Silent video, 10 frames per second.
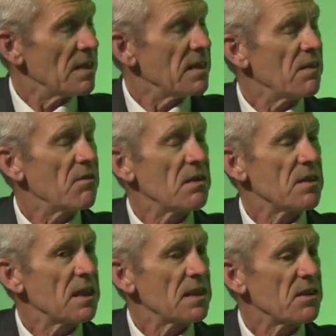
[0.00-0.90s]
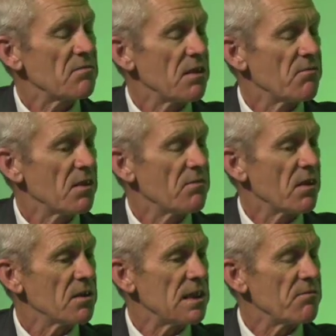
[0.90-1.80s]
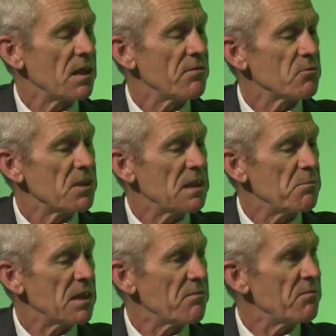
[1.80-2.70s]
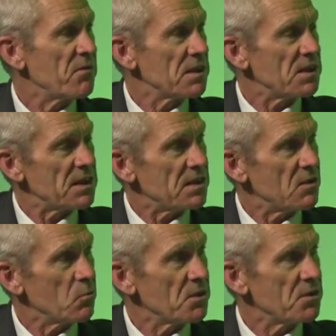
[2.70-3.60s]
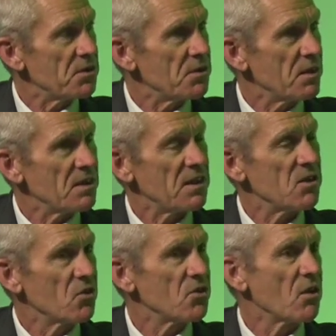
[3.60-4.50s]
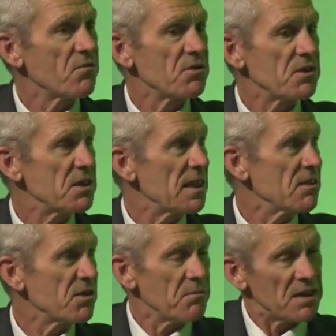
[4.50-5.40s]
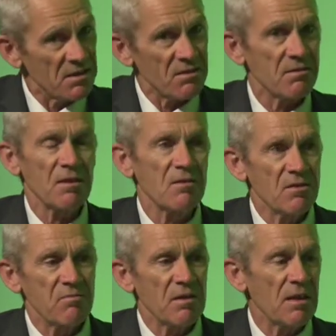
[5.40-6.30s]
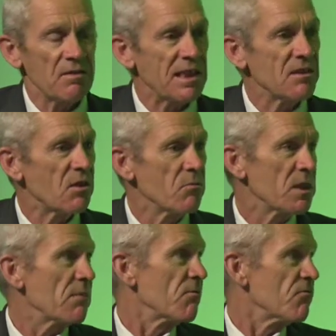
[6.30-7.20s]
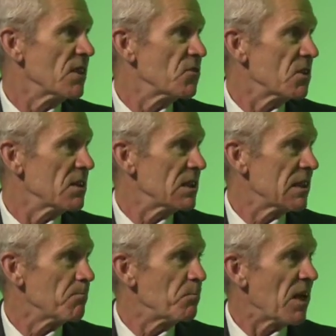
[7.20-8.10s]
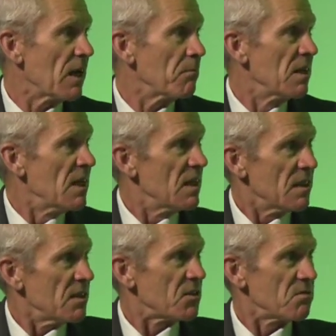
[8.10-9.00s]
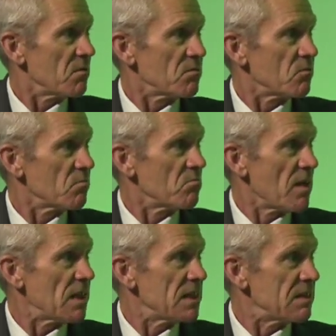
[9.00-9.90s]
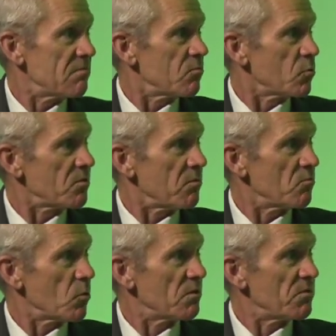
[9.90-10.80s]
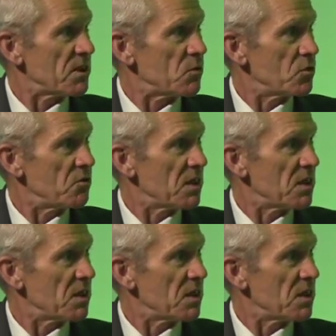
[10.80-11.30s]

If I can ask you finally, if there was any bit of advice that you could offer to dealers. I mean, dealers of whatever franchise. Is there any? What advice would you